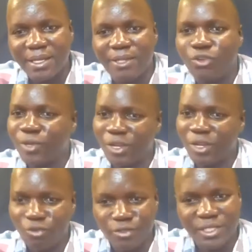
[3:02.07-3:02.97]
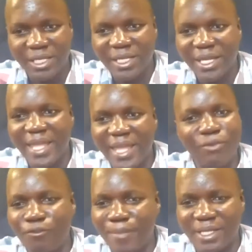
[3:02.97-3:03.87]
you cannot see any
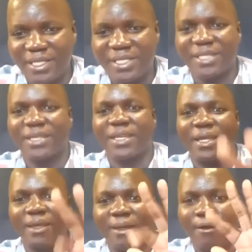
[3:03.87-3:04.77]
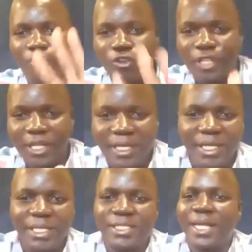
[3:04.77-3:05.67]
movement. Fourthly
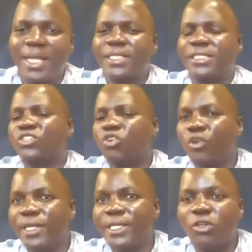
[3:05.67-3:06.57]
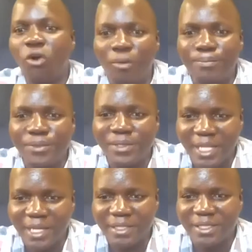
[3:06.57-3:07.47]
is that solid
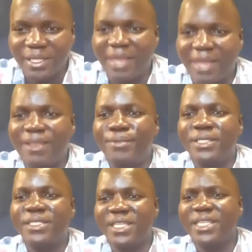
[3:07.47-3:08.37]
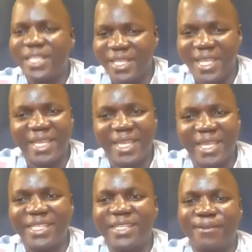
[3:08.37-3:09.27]
object can be seen clearly.